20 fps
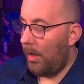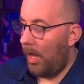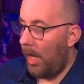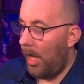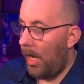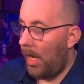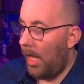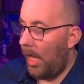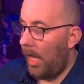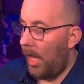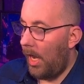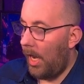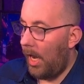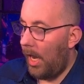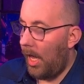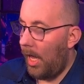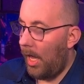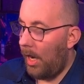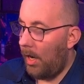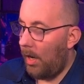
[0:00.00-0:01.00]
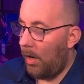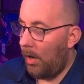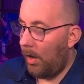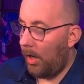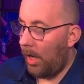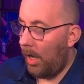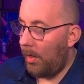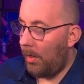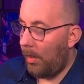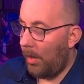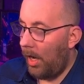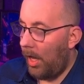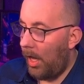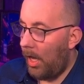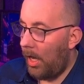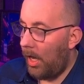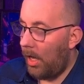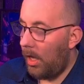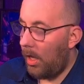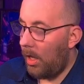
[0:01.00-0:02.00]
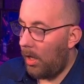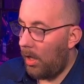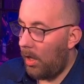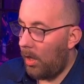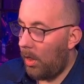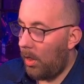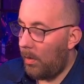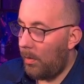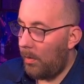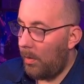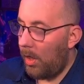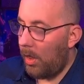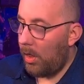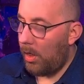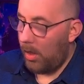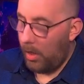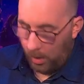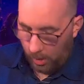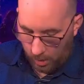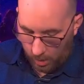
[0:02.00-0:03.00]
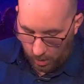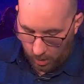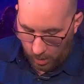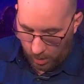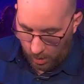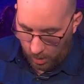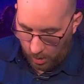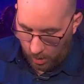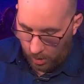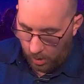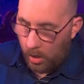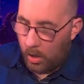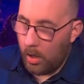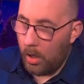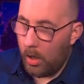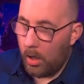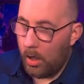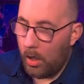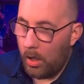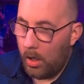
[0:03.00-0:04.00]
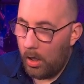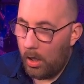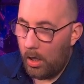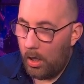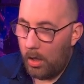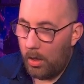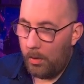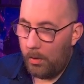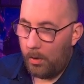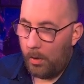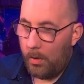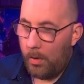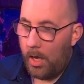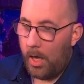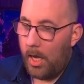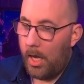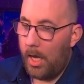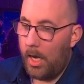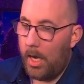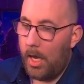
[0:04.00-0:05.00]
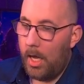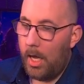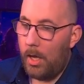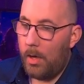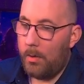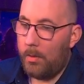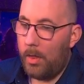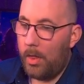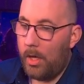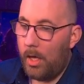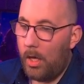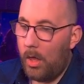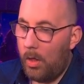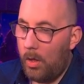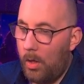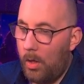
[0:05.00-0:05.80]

we'll go ahead and add our gameplay source. So we'll go ahead and once